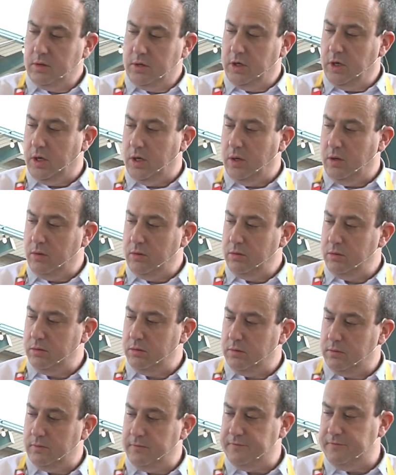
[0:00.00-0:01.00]
go
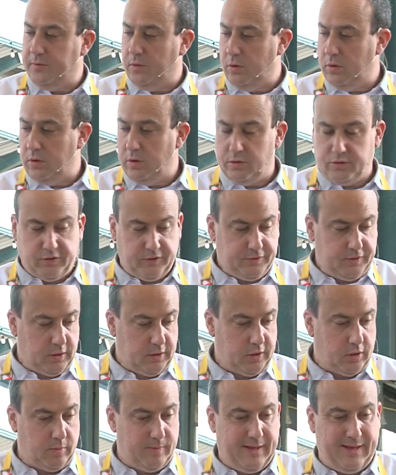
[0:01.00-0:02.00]
for just a
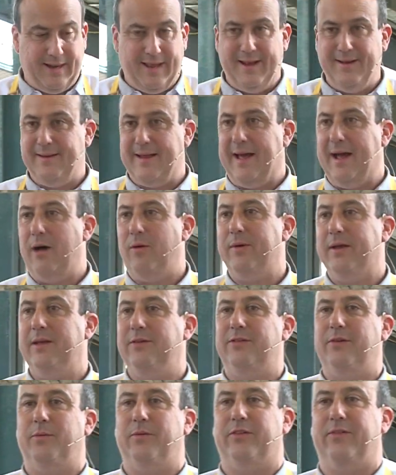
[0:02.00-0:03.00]
little bit. And how
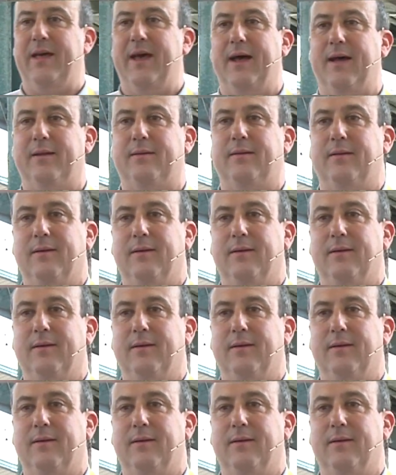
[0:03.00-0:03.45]
easy was that?